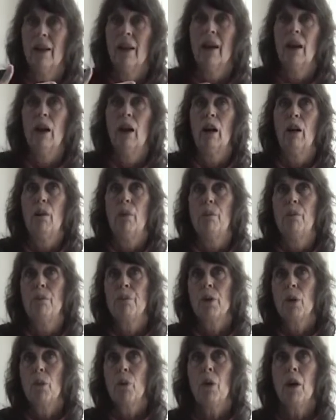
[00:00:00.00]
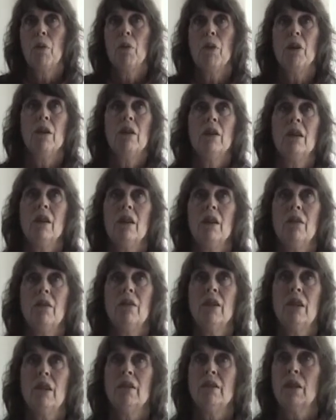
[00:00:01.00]
What would
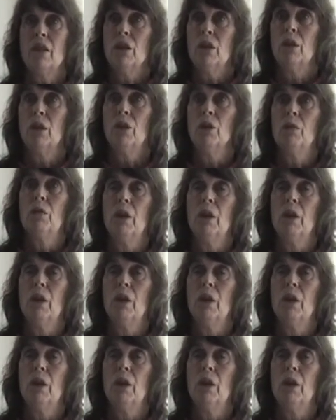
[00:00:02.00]
these include?